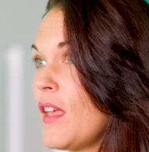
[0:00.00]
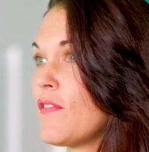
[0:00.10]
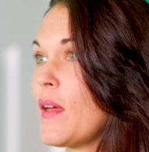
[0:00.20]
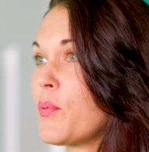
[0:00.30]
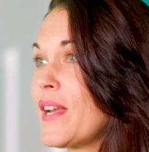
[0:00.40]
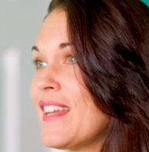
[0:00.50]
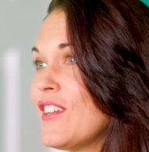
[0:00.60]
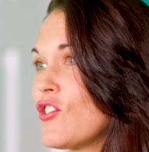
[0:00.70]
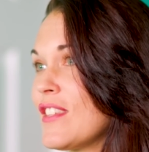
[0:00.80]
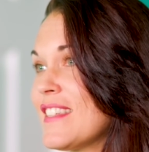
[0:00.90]
if that
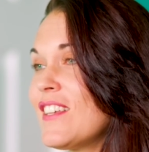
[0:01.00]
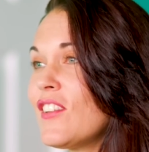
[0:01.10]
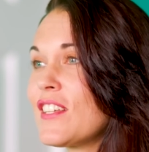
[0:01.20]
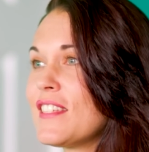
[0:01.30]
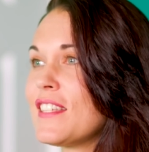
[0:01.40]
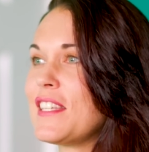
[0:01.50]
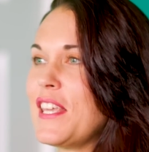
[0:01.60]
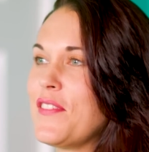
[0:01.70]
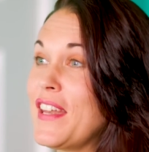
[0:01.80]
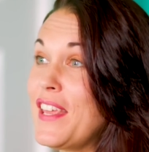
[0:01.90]
precondition still exists,
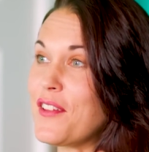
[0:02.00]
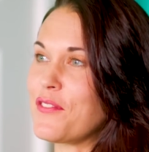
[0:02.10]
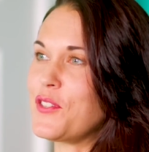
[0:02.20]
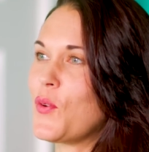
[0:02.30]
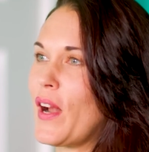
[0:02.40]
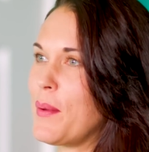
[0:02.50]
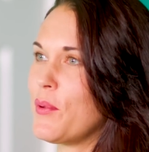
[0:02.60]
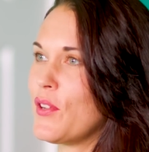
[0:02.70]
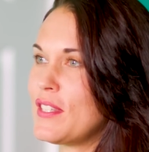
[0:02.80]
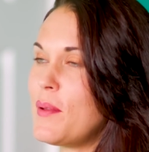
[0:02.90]
even if you are
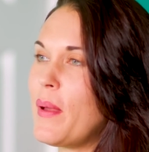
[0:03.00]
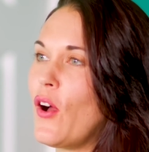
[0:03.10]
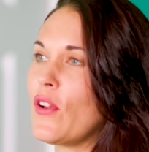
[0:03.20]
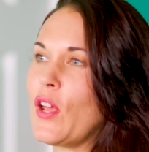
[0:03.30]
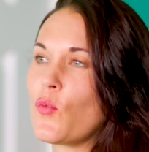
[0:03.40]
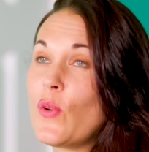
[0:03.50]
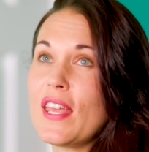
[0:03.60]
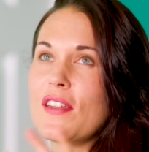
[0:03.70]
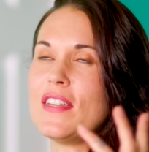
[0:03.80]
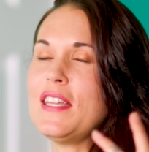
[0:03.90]
able to somehow get
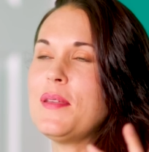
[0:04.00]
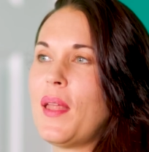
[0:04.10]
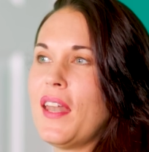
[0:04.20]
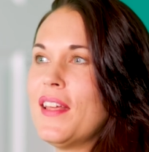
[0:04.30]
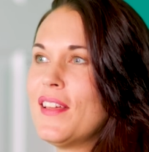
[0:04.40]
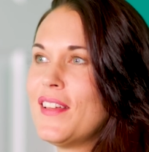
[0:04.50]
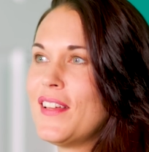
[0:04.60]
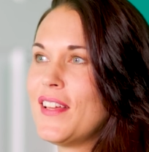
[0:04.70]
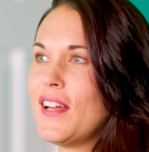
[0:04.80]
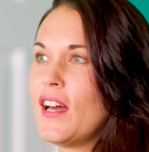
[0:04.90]
rid of a demon,
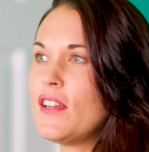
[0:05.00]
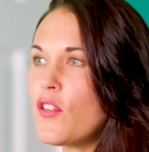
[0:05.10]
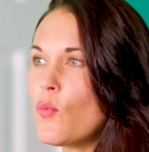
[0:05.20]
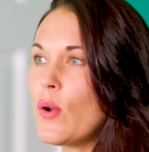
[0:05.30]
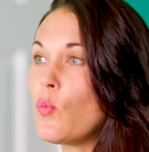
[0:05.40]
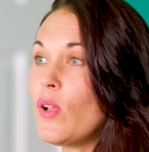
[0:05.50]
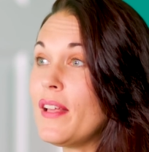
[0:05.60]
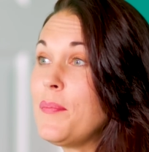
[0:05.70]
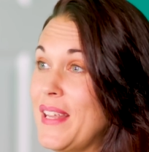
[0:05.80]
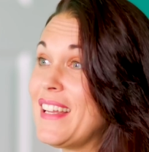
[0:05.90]
another one will
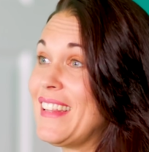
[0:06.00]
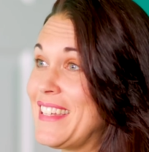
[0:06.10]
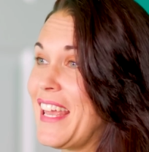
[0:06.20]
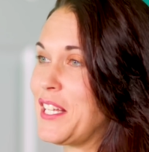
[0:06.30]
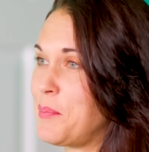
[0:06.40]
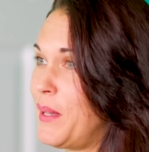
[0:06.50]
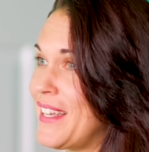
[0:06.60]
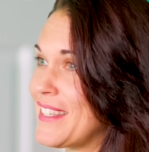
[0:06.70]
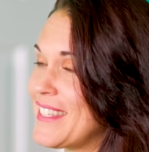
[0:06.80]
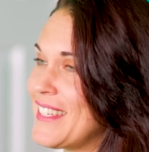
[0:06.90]
immediately take its
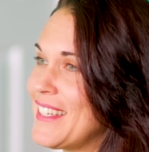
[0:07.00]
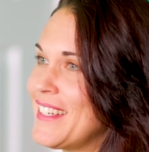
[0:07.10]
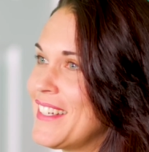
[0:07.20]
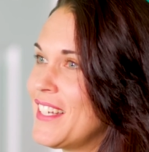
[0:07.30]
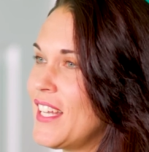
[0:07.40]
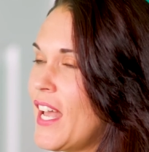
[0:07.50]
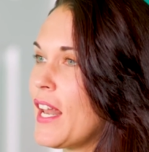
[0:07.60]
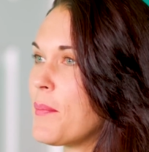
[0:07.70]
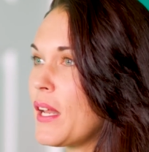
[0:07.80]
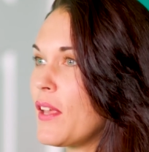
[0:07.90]
place.
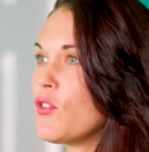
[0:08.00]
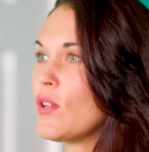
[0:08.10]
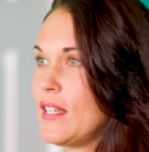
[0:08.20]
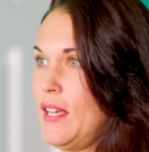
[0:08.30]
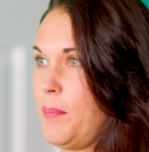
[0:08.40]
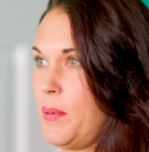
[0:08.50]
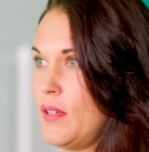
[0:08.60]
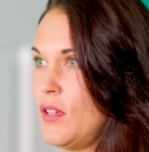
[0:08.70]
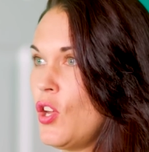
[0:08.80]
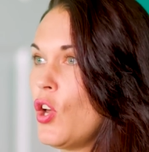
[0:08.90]
And I'm going to give you a tip.
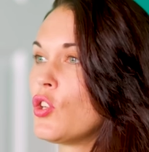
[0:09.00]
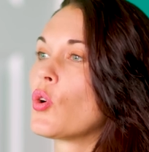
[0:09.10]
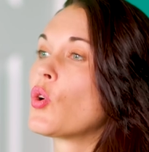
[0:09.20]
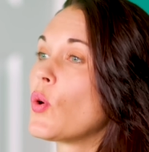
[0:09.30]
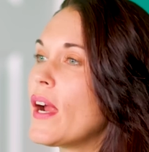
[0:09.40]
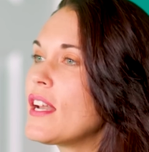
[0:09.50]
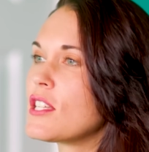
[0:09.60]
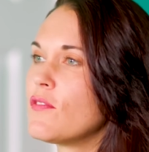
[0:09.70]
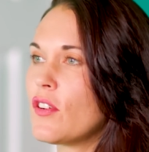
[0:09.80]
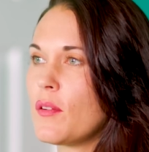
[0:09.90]
Your
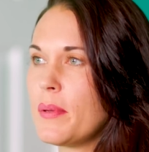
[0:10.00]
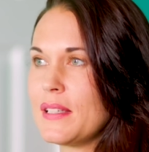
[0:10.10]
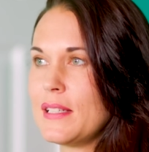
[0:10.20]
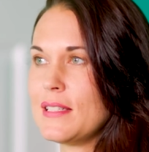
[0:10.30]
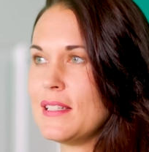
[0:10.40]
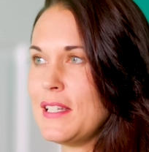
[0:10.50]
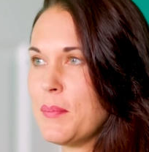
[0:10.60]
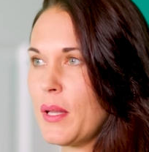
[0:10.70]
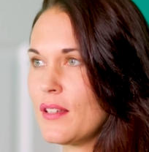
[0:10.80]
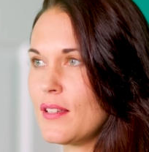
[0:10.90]
greatest vulnerability to
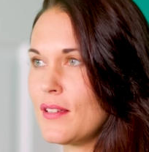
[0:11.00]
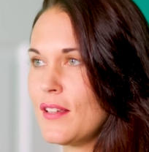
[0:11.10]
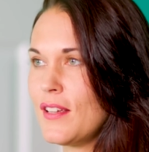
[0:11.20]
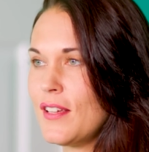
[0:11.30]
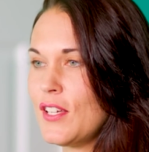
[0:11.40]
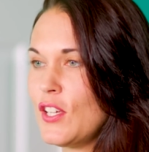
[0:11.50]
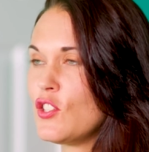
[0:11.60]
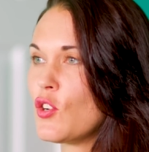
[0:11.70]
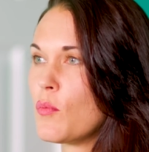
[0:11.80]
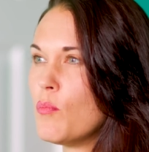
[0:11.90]
demons
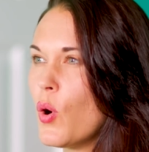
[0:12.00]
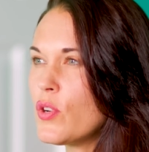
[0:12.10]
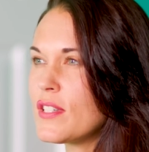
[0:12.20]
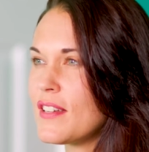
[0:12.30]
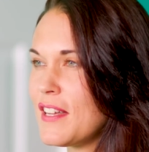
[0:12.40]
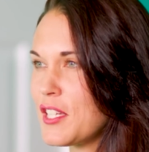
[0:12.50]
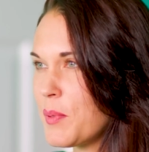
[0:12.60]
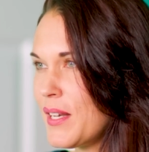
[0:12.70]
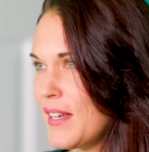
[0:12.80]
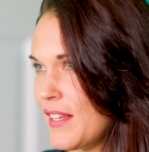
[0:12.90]
is your most
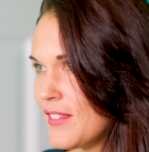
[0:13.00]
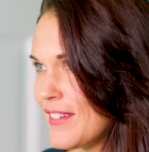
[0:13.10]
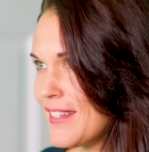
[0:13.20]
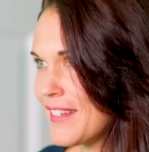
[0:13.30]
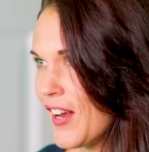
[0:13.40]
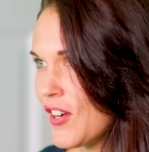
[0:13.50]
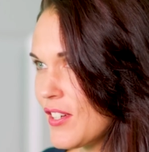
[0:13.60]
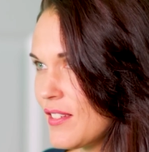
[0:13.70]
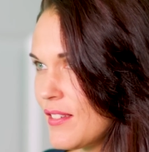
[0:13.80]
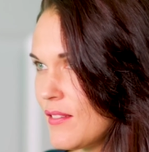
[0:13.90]
desperate needs and
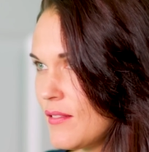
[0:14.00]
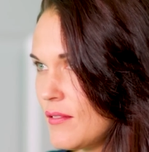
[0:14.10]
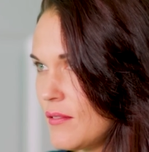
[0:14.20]
desires.